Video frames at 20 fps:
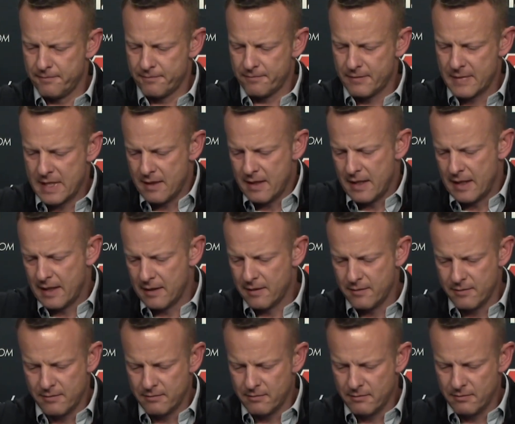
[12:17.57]
And then,
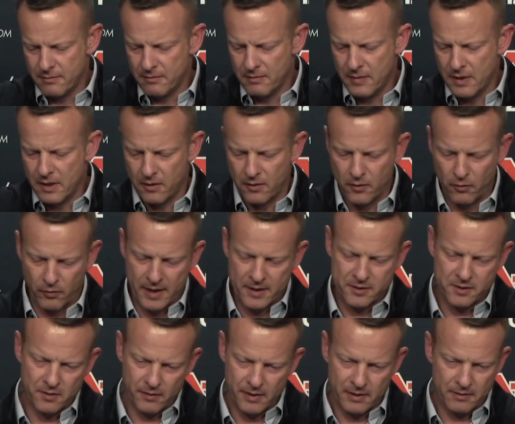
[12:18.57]
you know, the rest
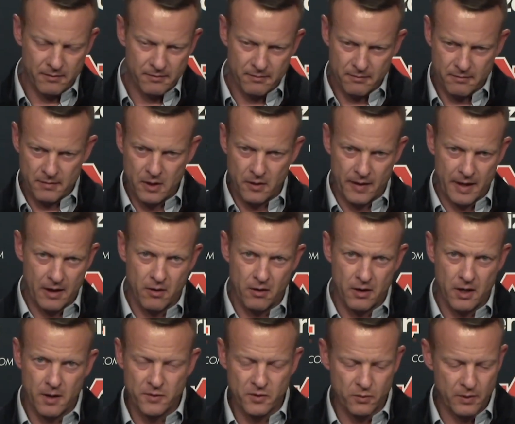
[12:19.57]
of it, you know, that all
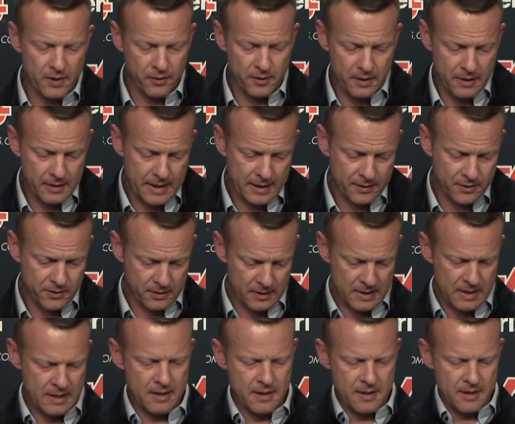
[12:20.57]
comes with it. And that's
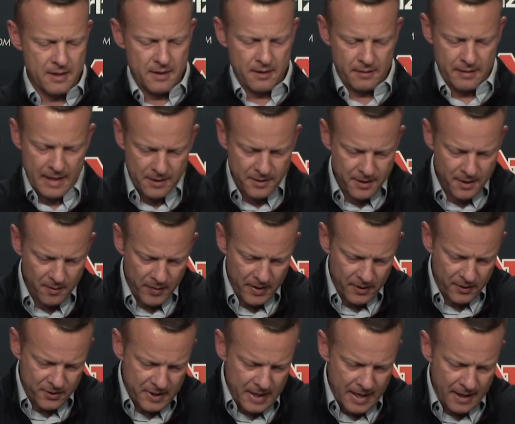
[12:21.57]
going to be
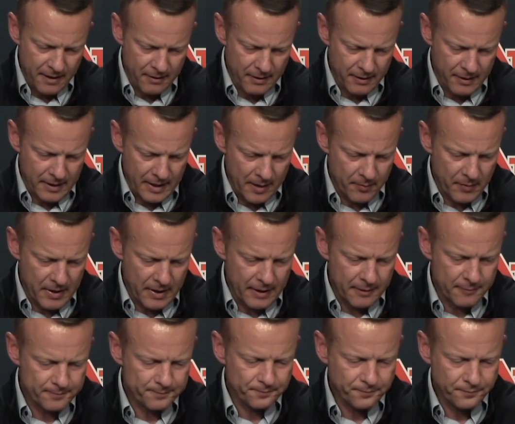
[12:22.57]
exciting on game day
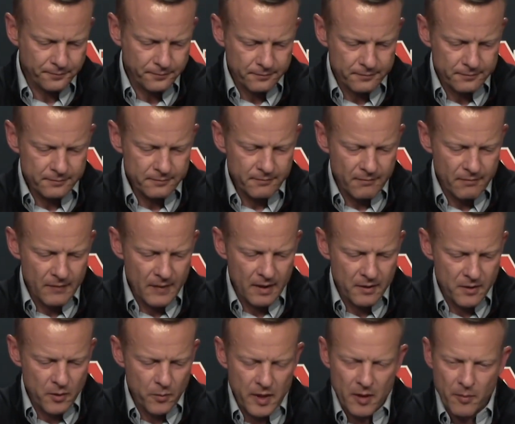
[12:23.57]

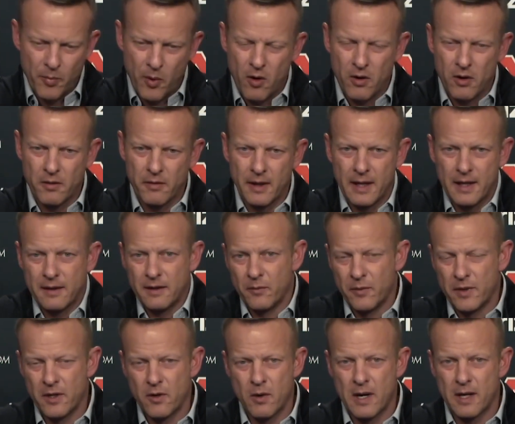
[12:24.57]
to be a part of that. And then we
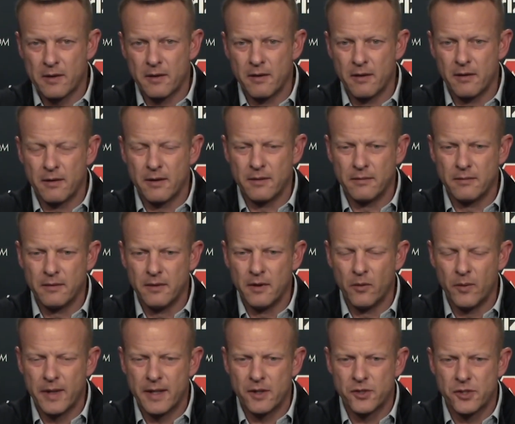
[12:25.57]
go out there and, you know,
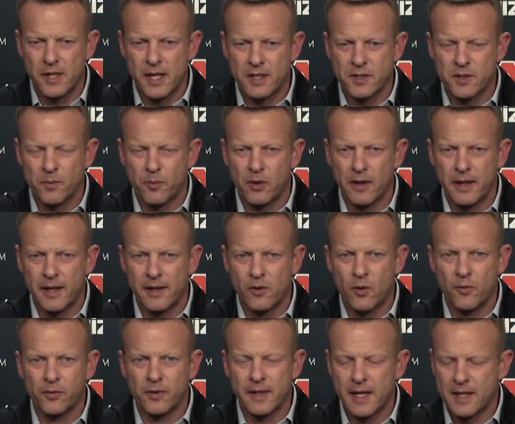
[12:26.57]
we get a chance to play. And
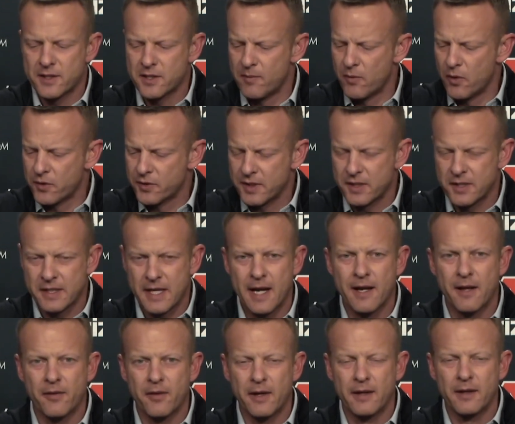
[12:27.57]
hopefully that's the most exciting
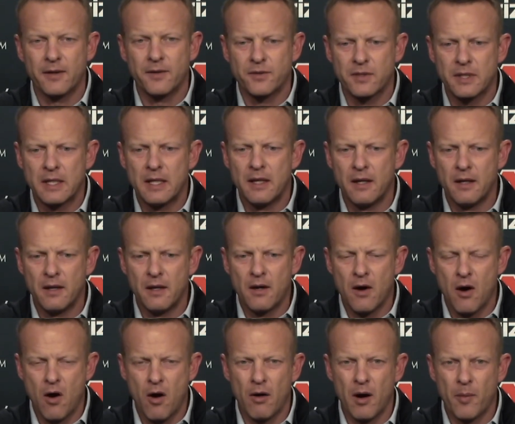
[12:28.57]
thing, is
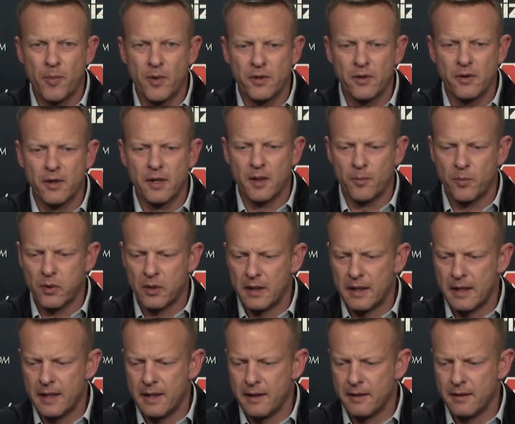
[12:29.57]
our opportunity to
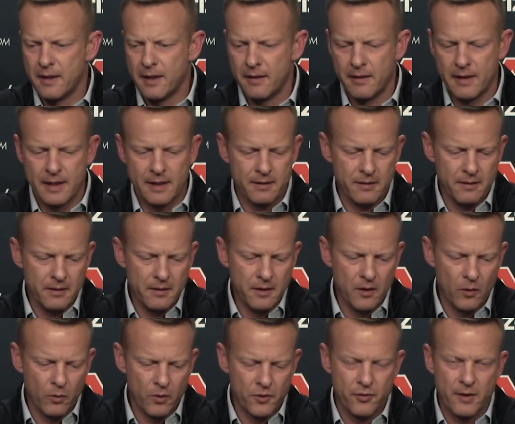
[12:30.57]
play, and that, you know,
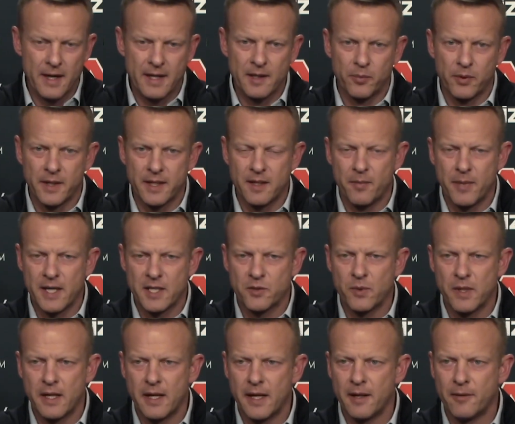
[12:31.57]
we're trying to play the best we
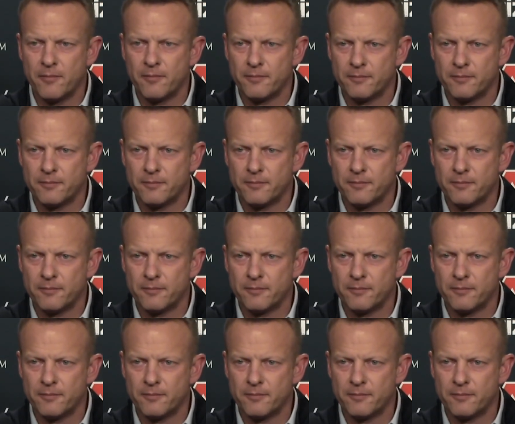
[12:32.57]
can.